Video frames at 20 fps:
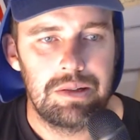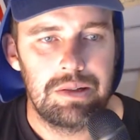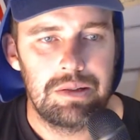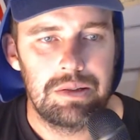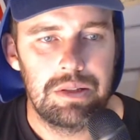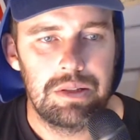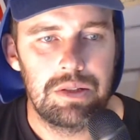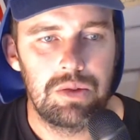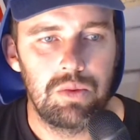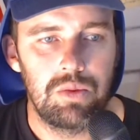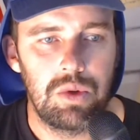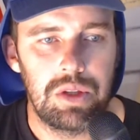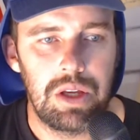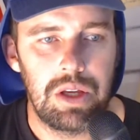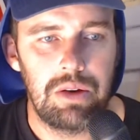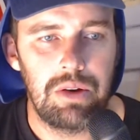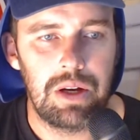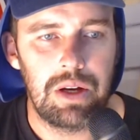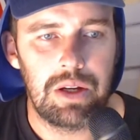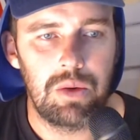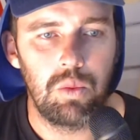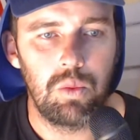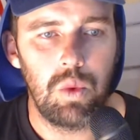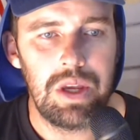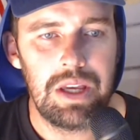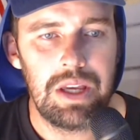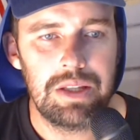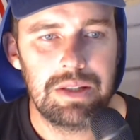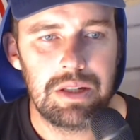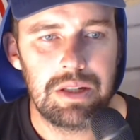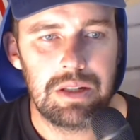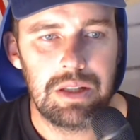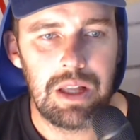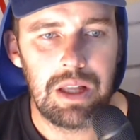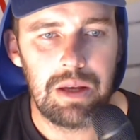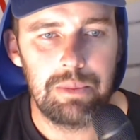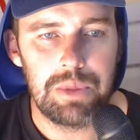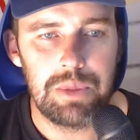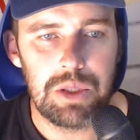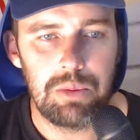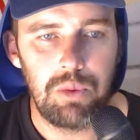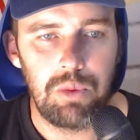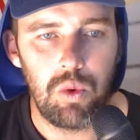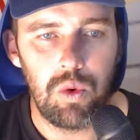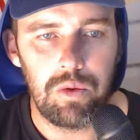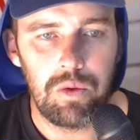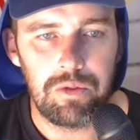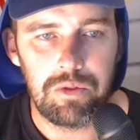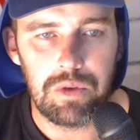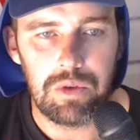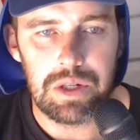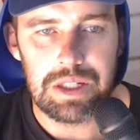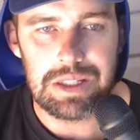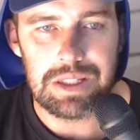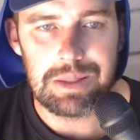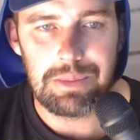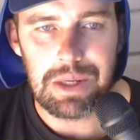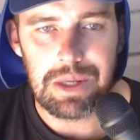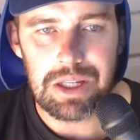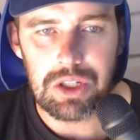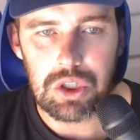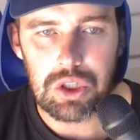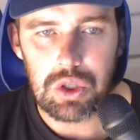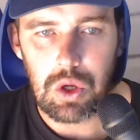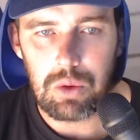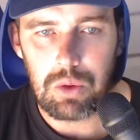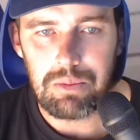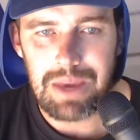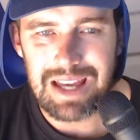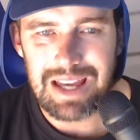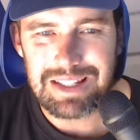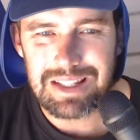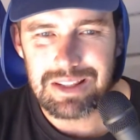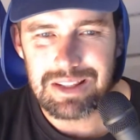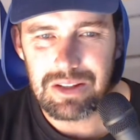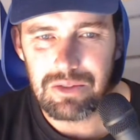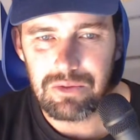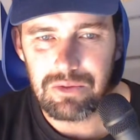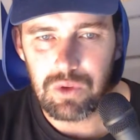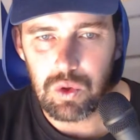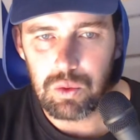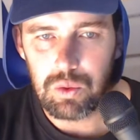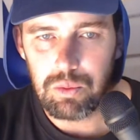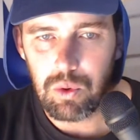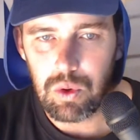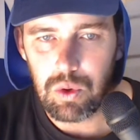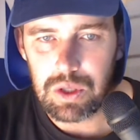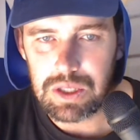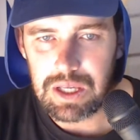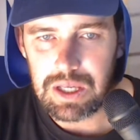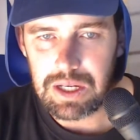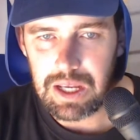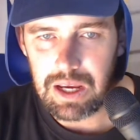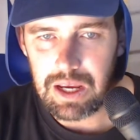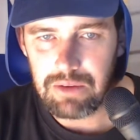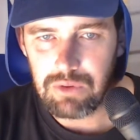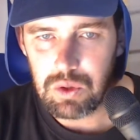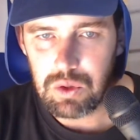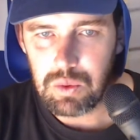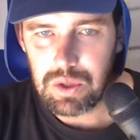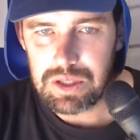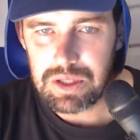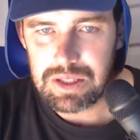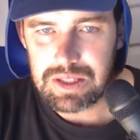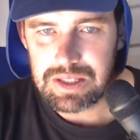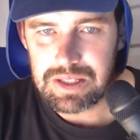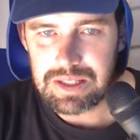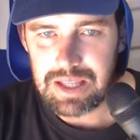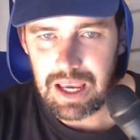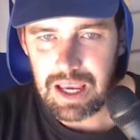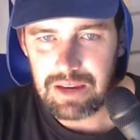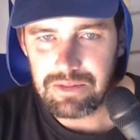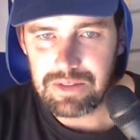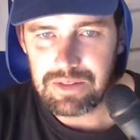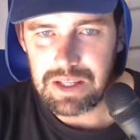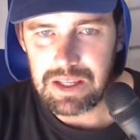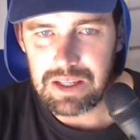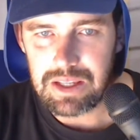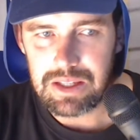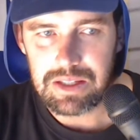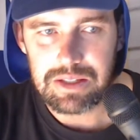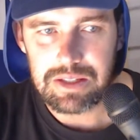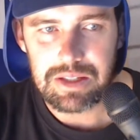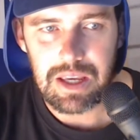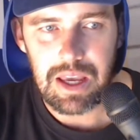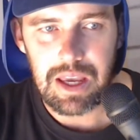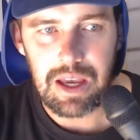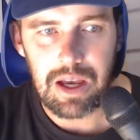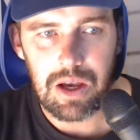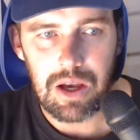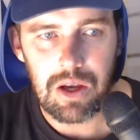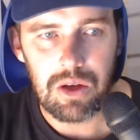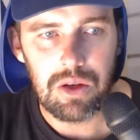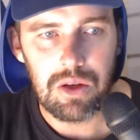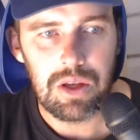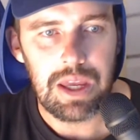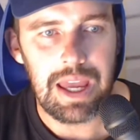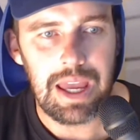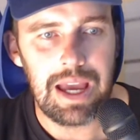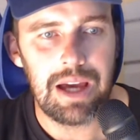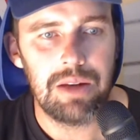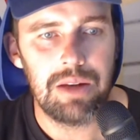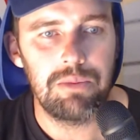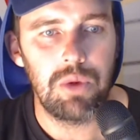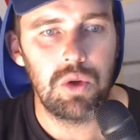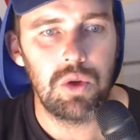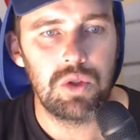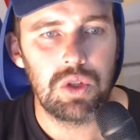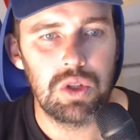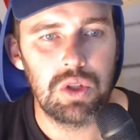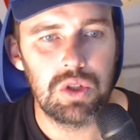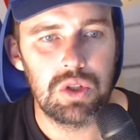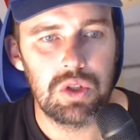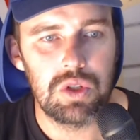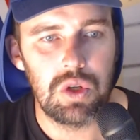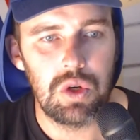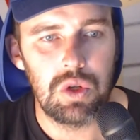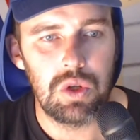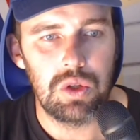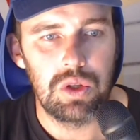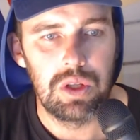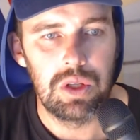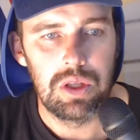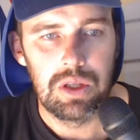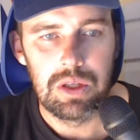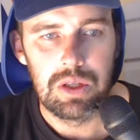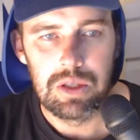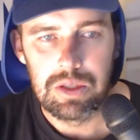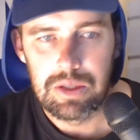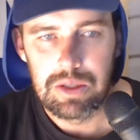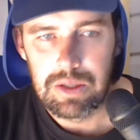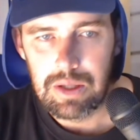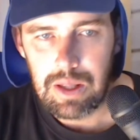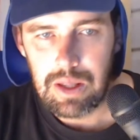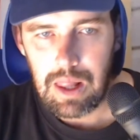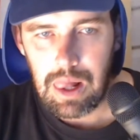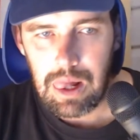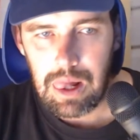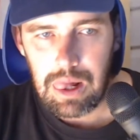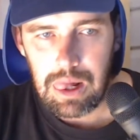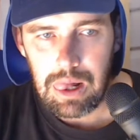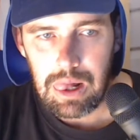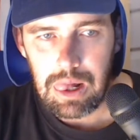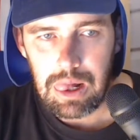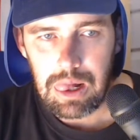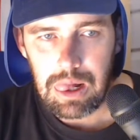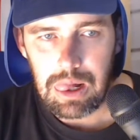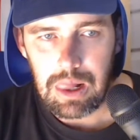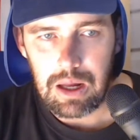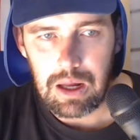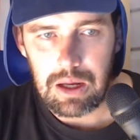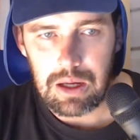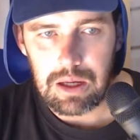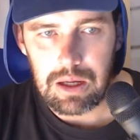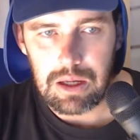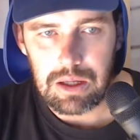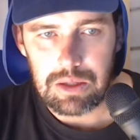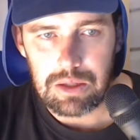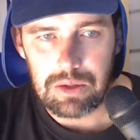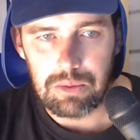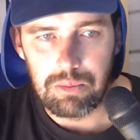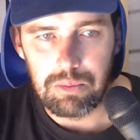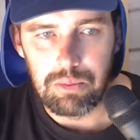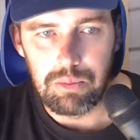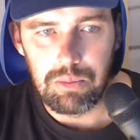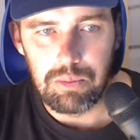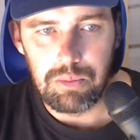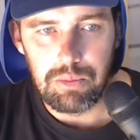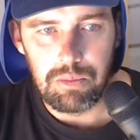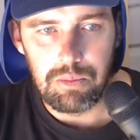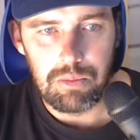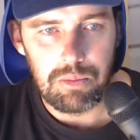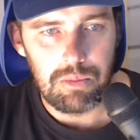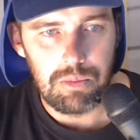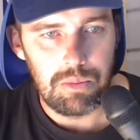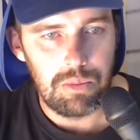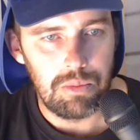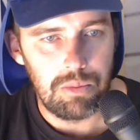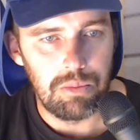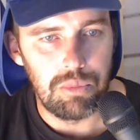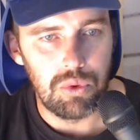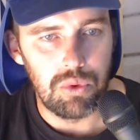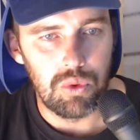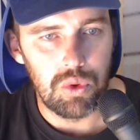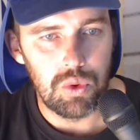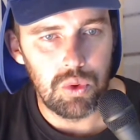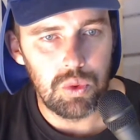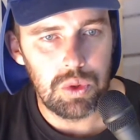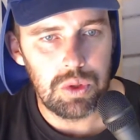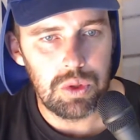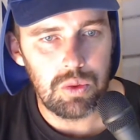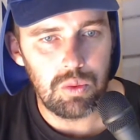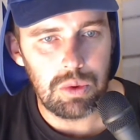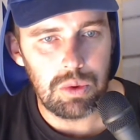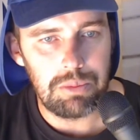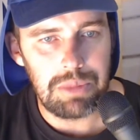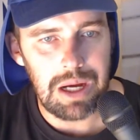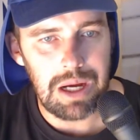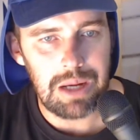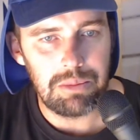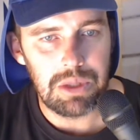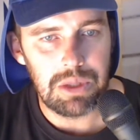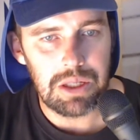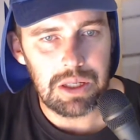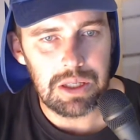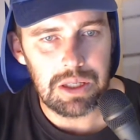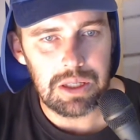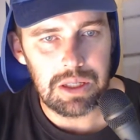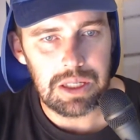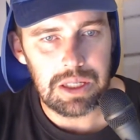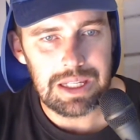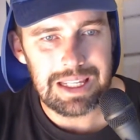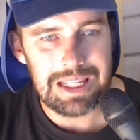This is what they reckon. We as a club support free speech, no matter the viewpoint, yet everyone's safety is our utmost concern. The Bruin Republicans